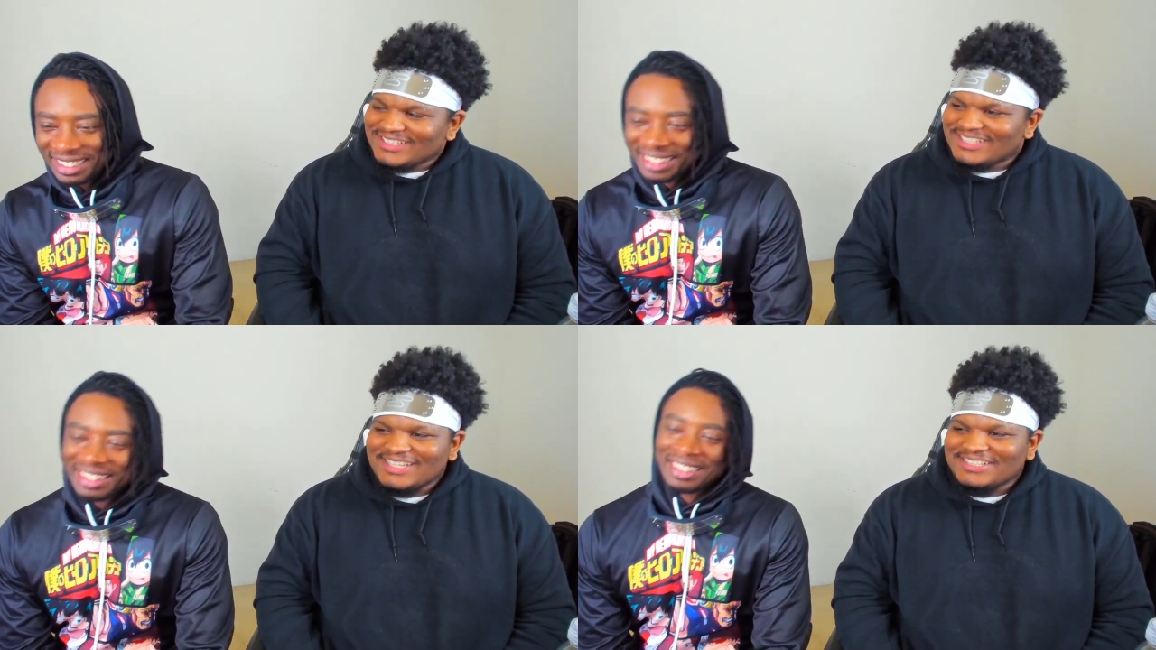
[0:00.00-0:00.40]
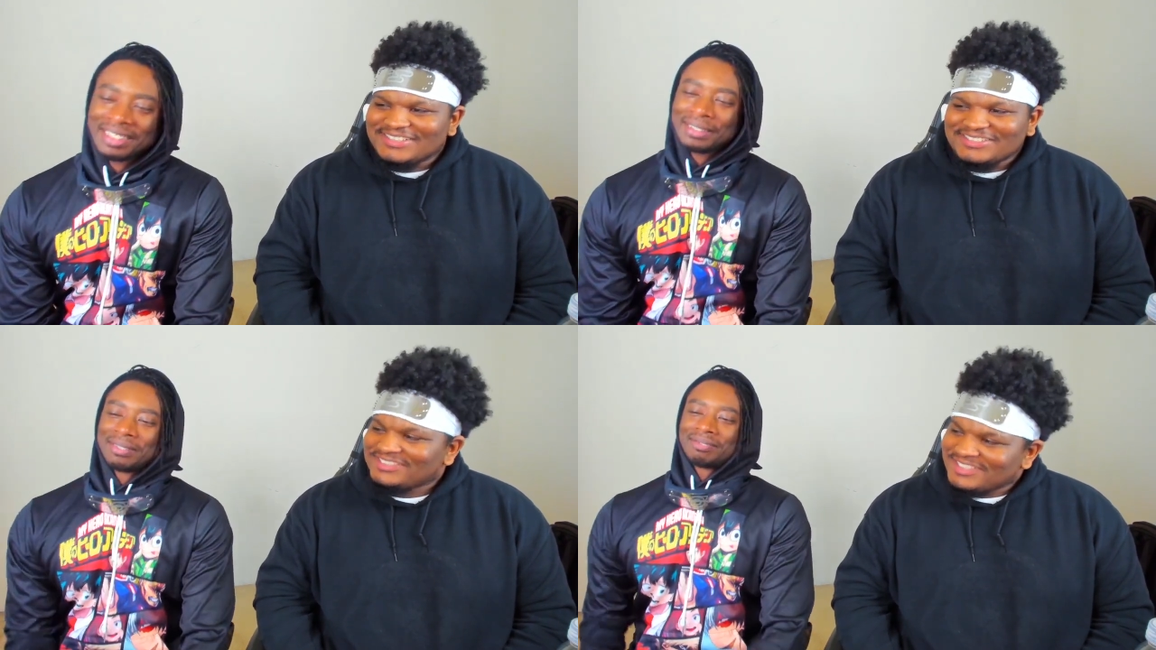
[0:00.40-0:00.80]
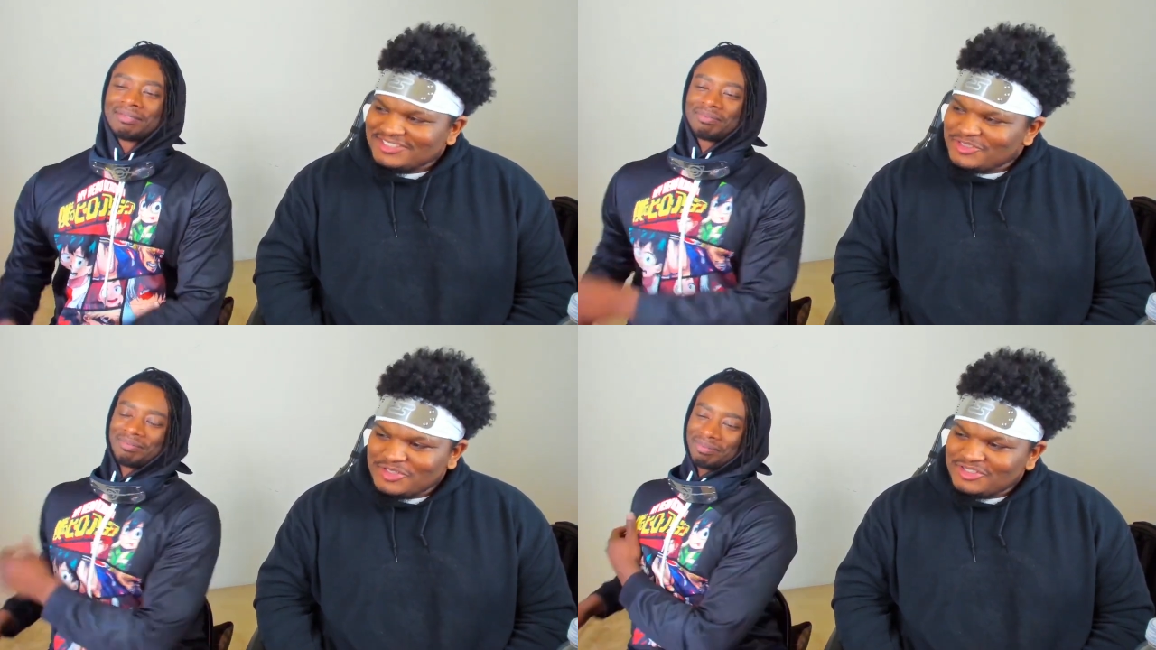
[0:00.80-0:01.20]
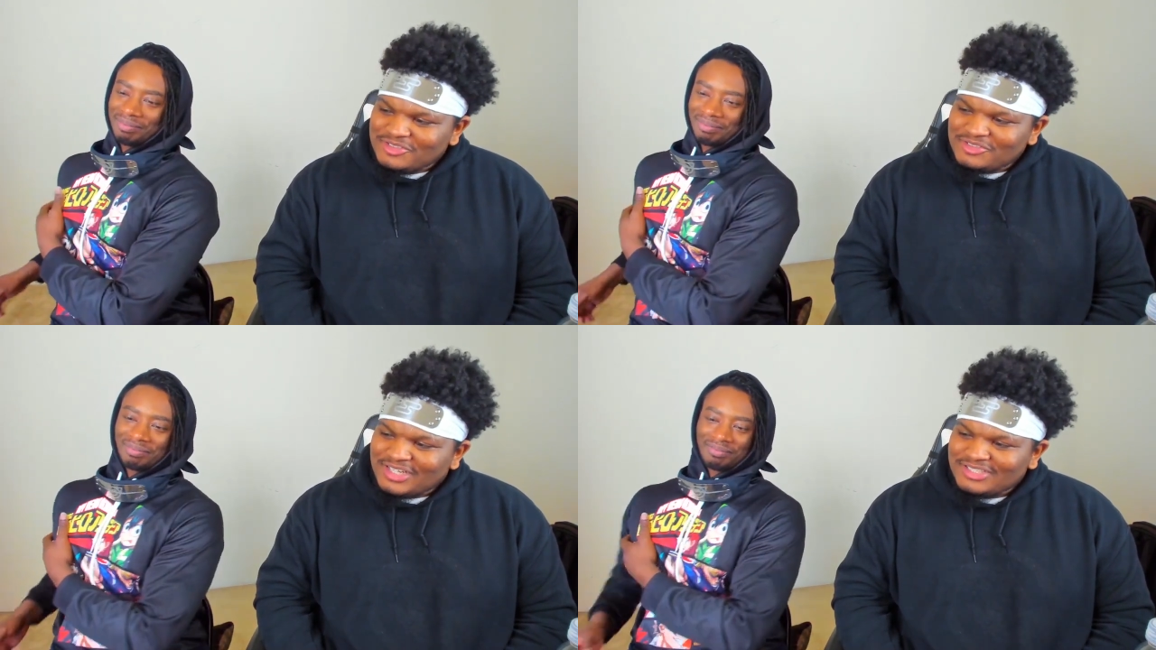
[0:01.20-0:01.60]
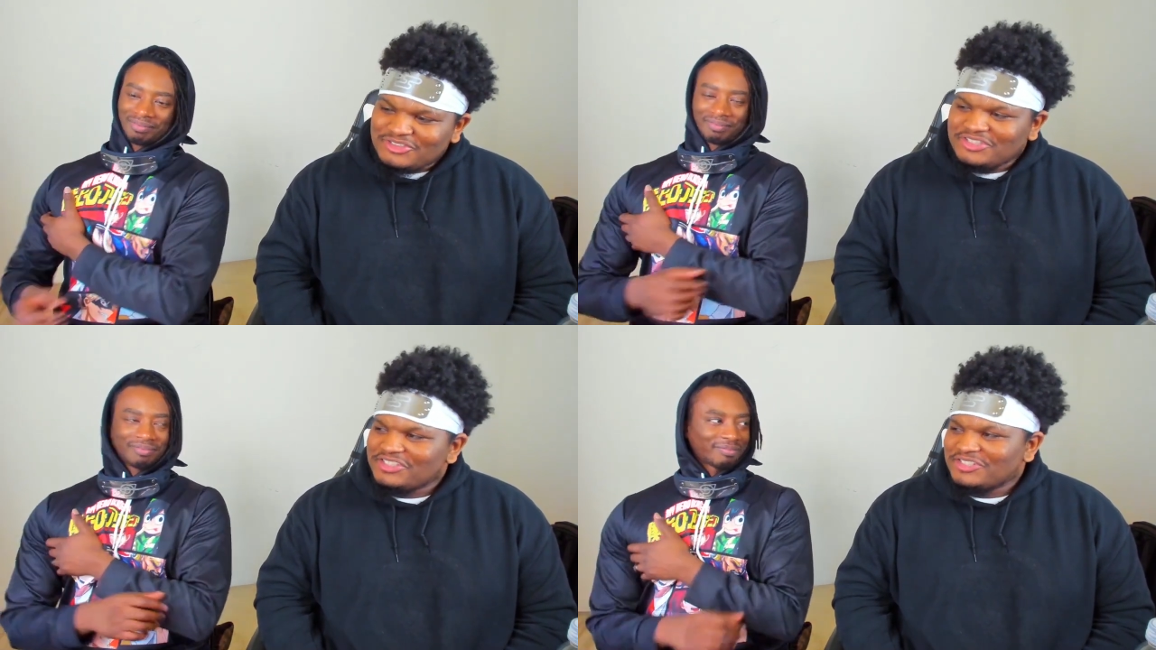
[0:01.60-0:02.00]
Speaker 1: Like you, you uh,
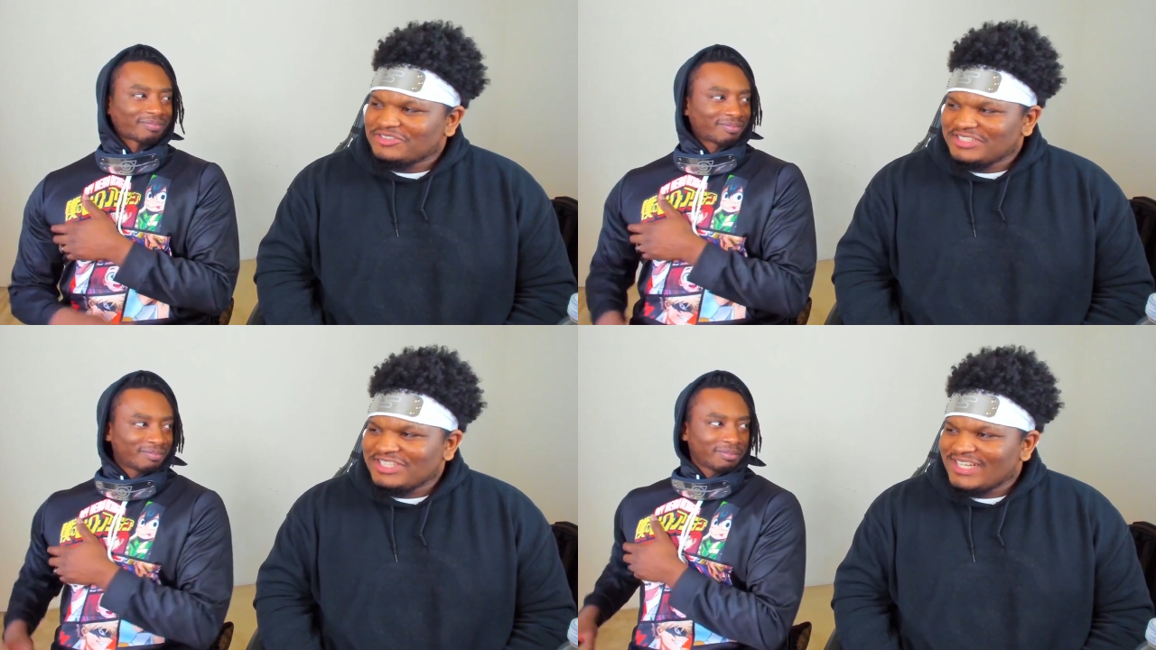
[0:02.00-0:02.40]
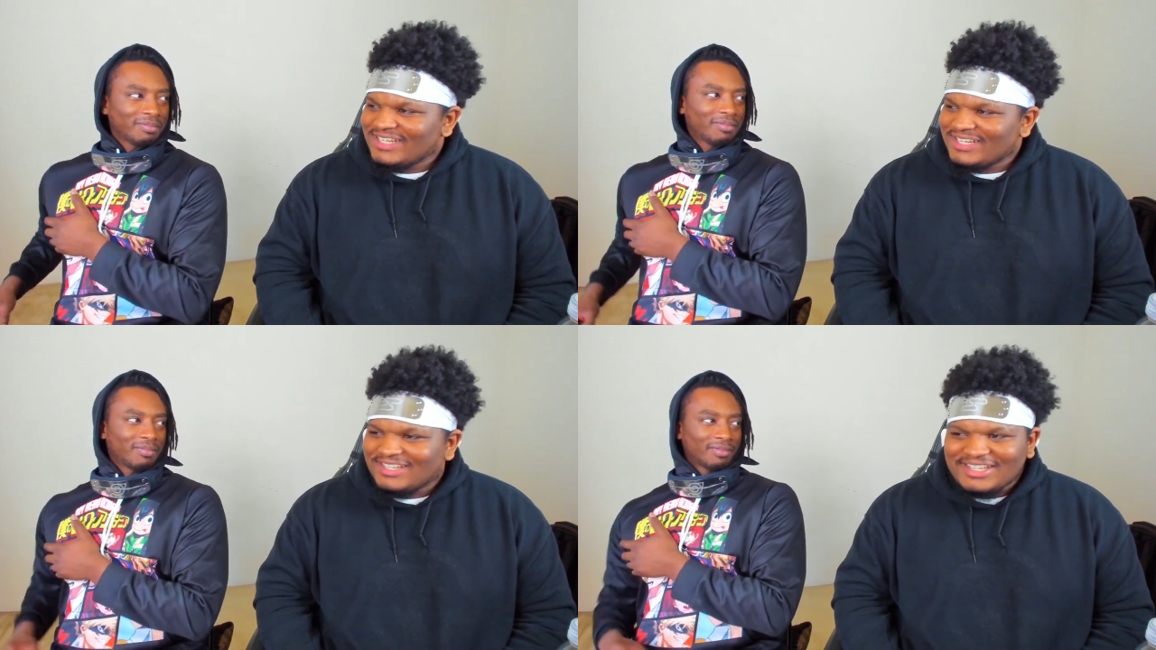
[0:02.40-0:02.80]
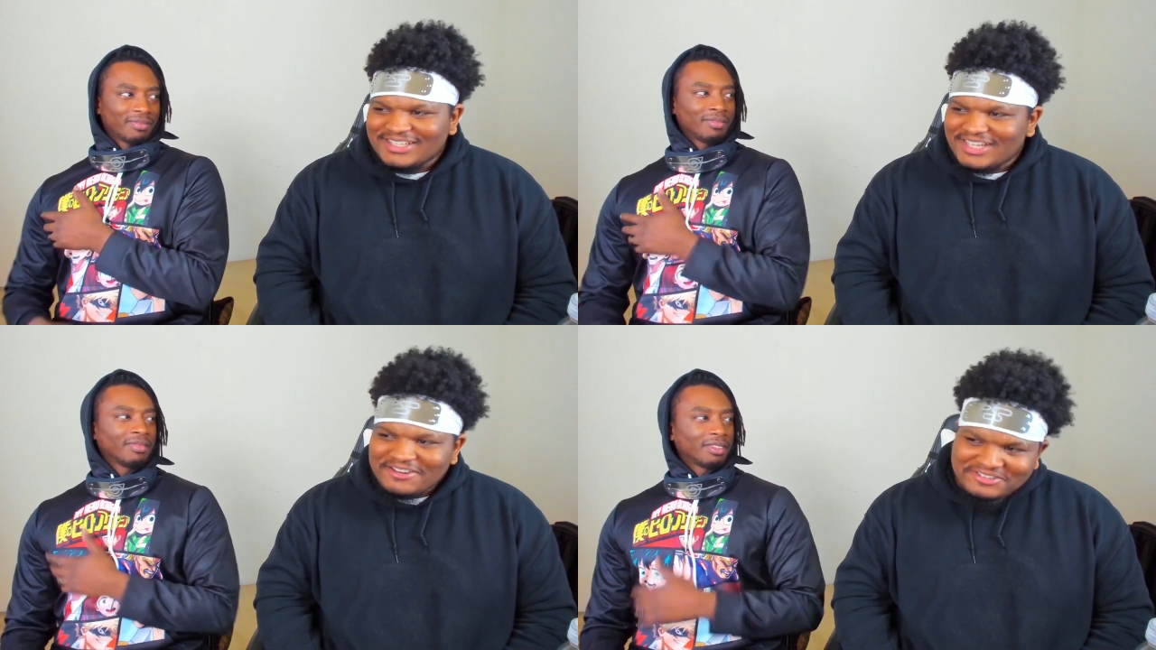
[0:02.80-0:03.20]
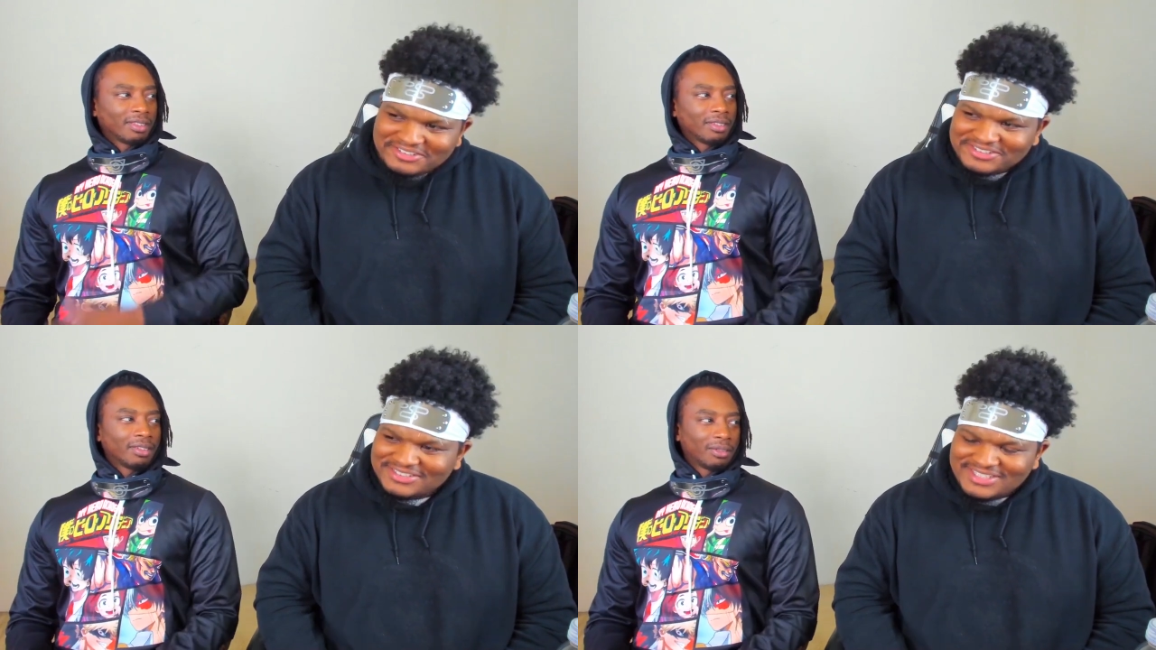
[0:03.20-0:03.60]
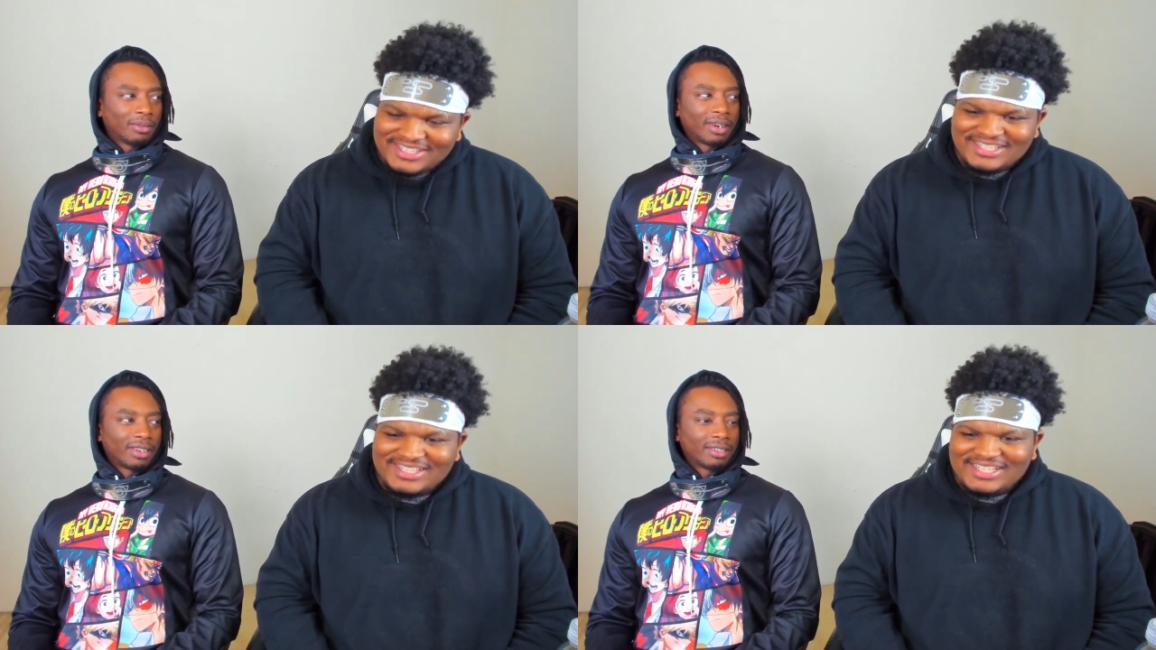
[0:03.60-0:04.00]
usually don't see that in a lot of characters.
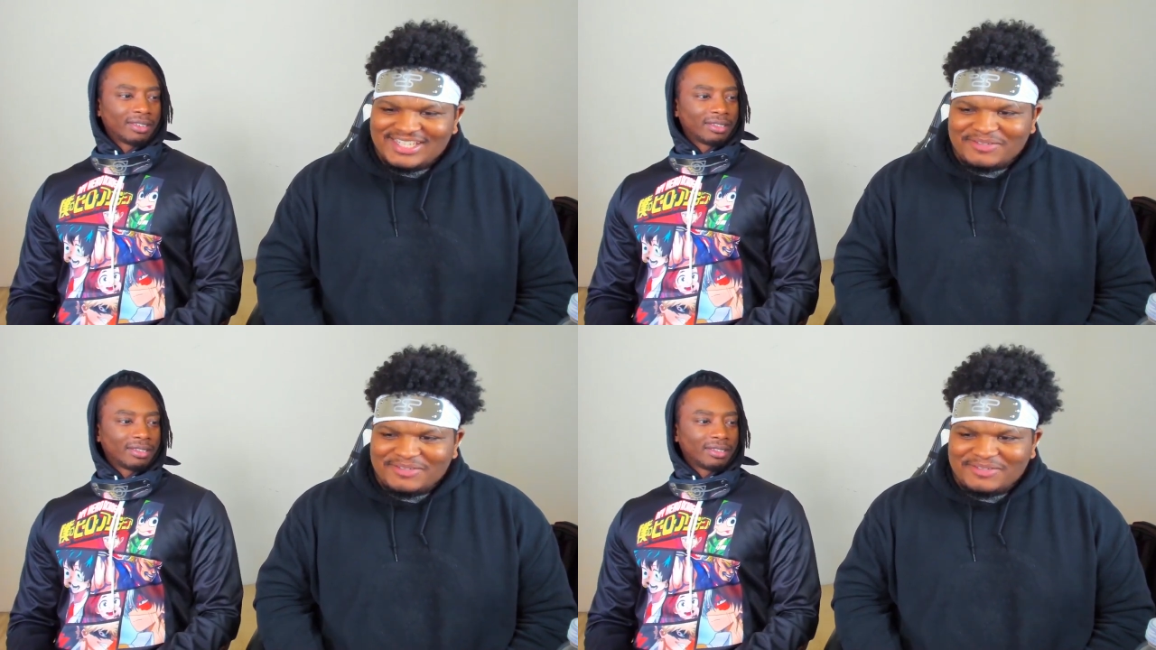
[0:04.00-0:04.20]
Right.